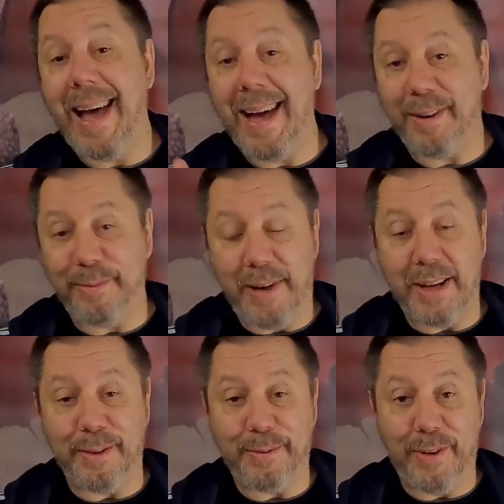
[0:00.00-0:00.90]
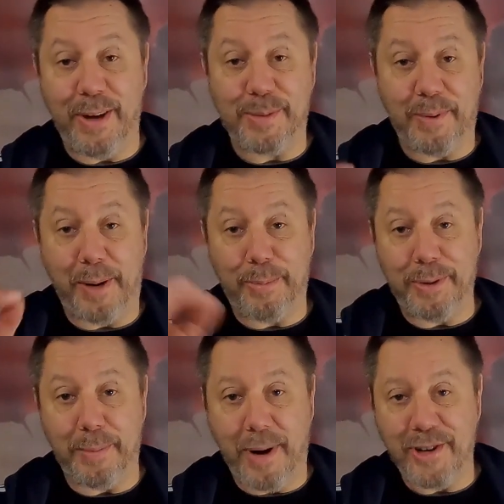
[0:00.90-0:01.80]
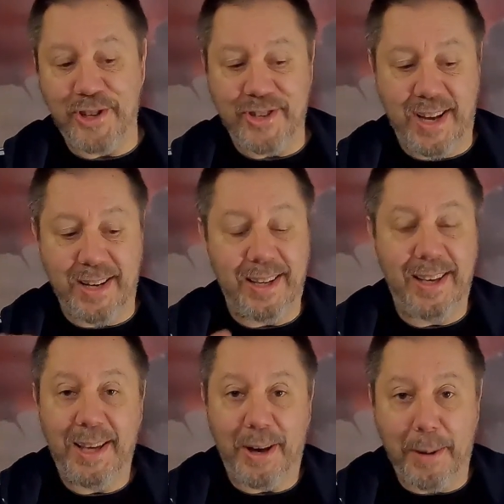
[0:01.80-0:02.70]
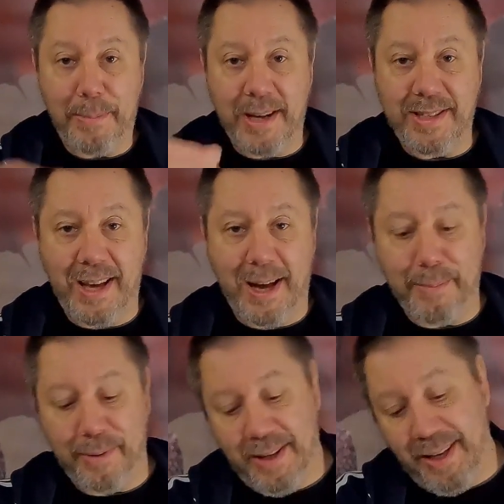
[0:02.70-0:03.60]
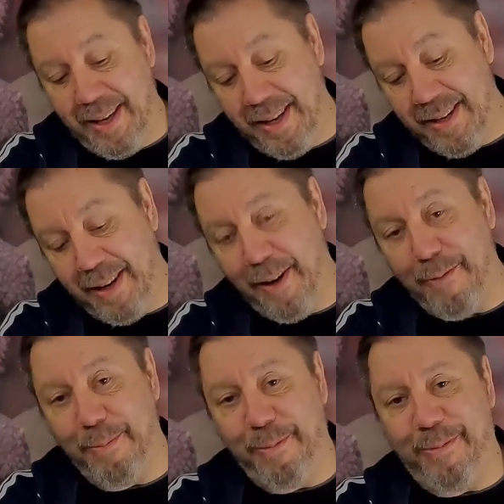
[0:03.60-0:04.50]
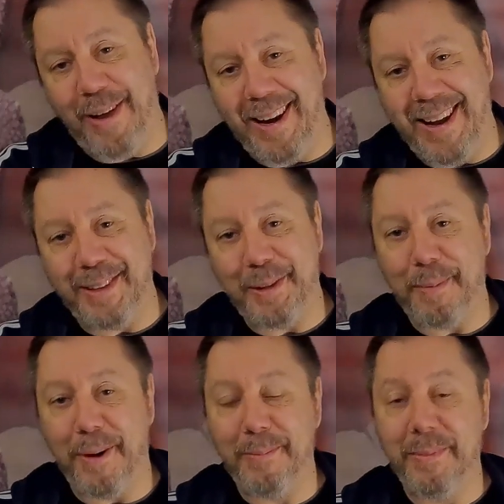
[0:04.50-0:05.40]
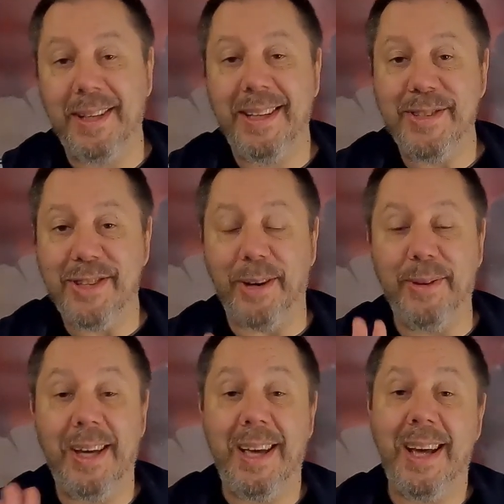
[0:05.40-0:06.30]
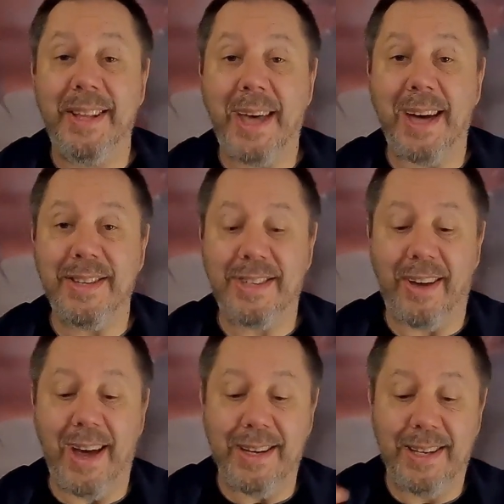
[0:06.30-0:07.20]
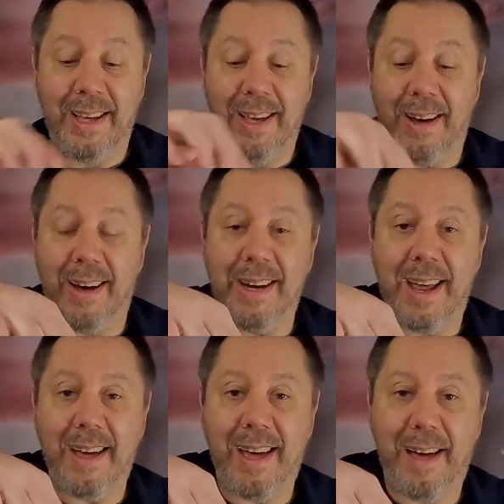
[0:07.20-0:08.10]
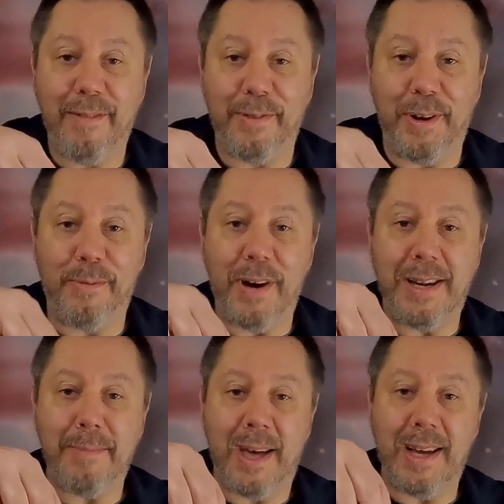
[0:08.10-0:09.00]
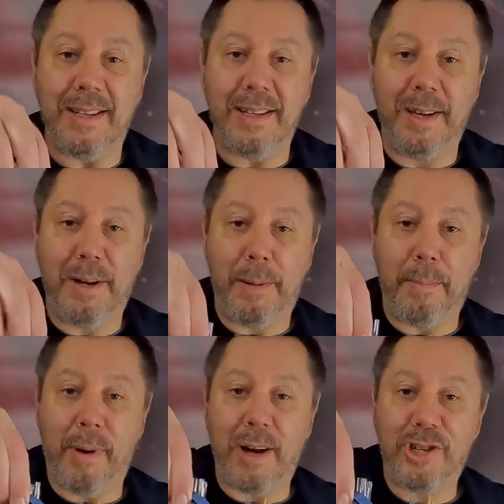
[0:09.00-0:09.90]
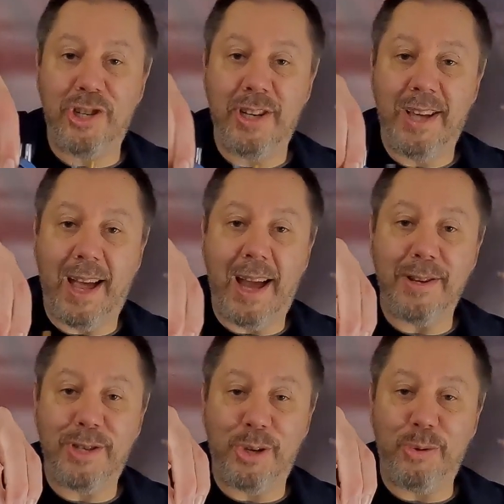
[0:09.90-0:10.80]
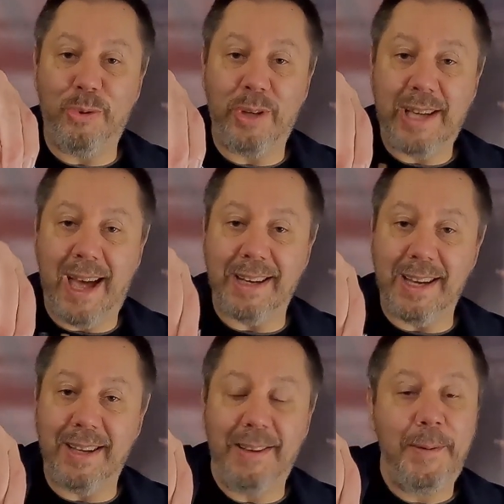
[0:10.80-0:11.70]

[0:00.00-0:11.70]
And I found at first when I put the brushes in, I picked it up and a lot of them fell out the bottom. So that aside, I now have a ready-made brush and tool caddy.